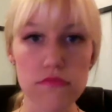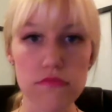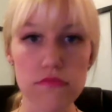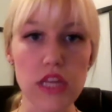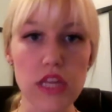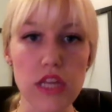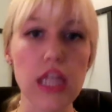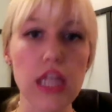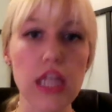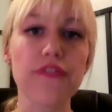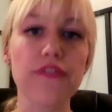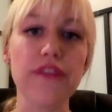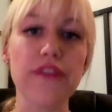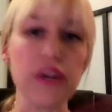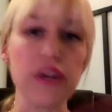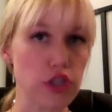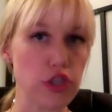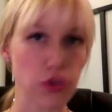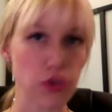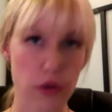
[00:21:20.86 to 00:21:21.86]
in a
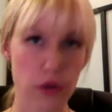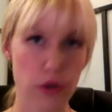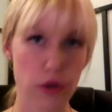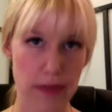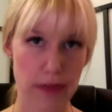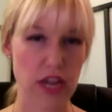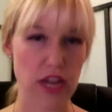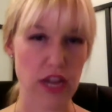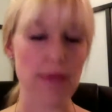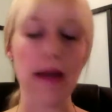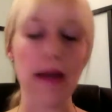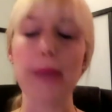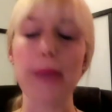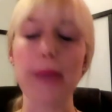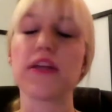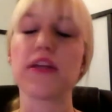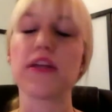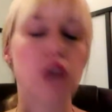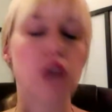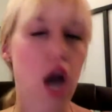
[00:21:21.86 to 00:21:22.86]
fairly short amount of time. I'm
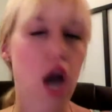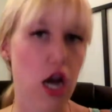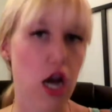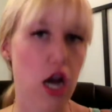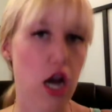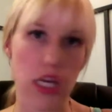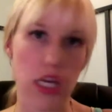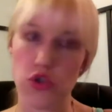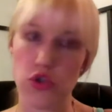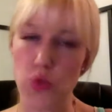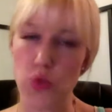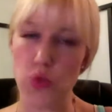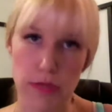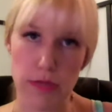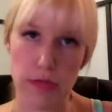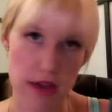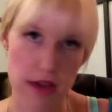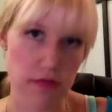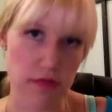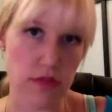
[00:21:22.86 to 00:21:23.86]
not talking 20
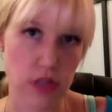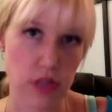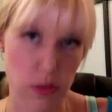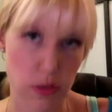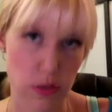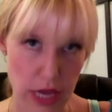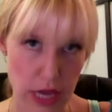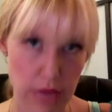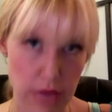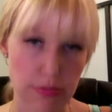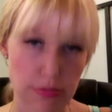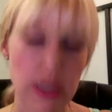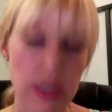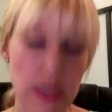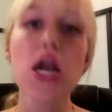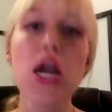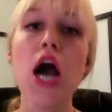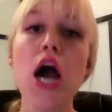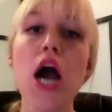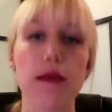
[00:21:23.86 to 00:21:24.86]
pounds in a week, but
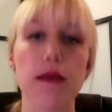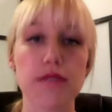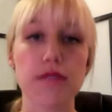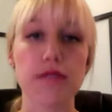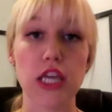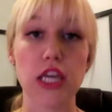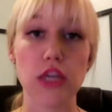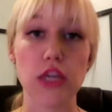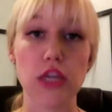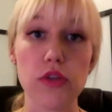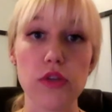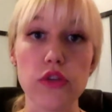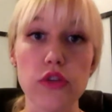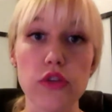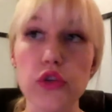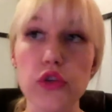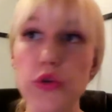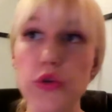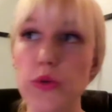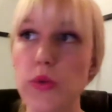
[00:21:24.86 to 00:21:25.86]
I'm saying you can
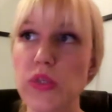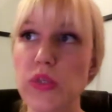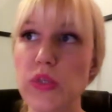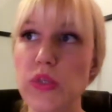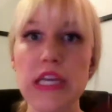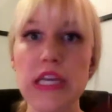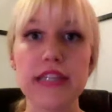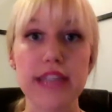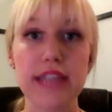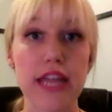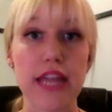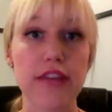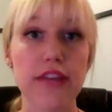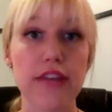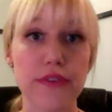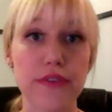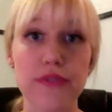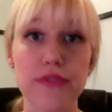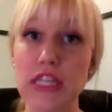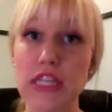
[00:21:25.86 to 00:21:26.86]
lose 10 to
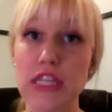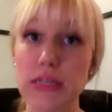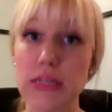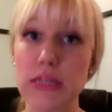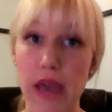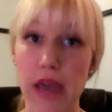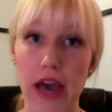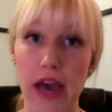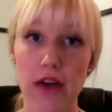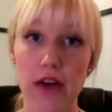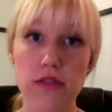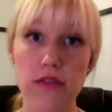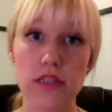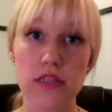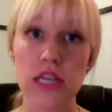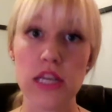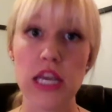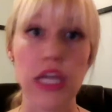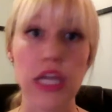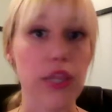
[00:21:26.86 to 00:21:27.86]
15 pounds
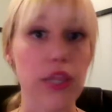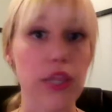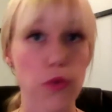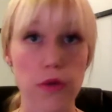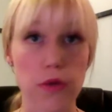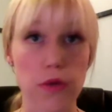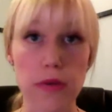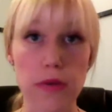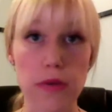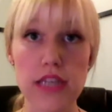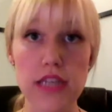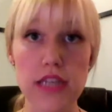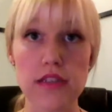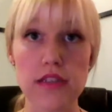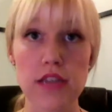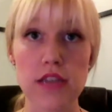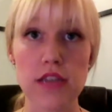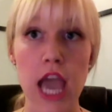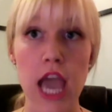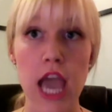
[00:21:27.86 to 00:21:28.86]
in 3
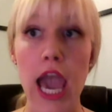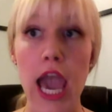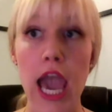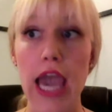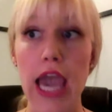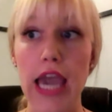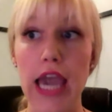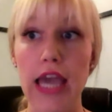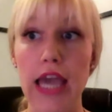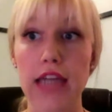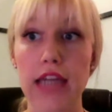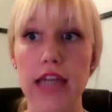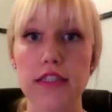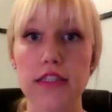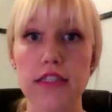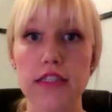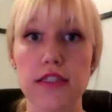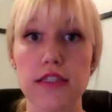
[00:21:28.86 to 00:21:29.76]
weeks. And